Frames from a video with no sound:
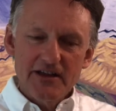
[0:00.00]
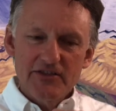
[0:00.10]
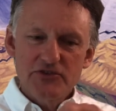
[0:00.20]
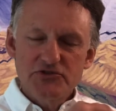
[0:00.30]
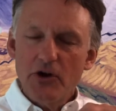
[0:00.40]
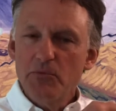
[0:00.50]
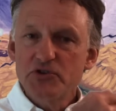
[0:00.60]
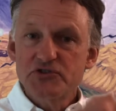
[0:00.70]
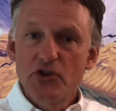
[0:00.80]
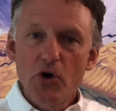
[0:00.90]
there's
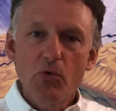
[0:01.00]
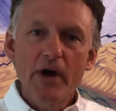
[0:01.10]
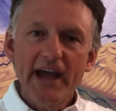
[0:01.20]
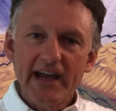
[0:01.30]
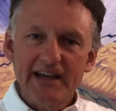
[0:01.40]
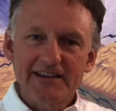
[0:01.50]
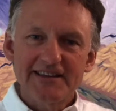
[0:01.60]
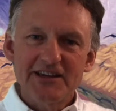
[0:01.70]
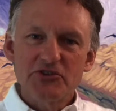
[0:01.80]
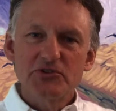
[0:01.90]
almost no way
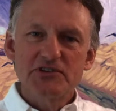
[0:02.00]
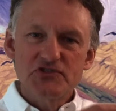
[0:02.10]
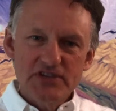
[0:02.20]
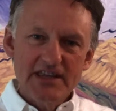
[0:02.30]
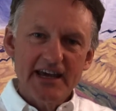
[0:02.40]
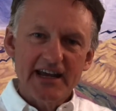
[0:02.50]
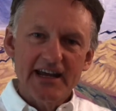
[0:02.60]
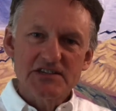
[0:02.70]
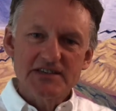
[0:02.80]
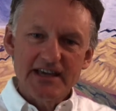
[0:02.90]
that you can see that
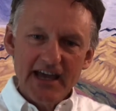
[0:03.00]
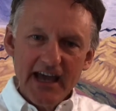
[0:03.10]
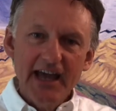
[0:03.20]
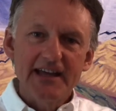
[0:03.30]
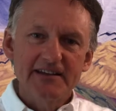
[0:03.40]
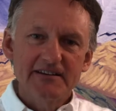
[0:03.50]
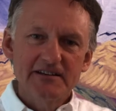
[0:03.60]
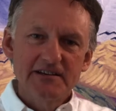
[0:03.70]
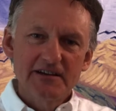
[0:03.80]
as the end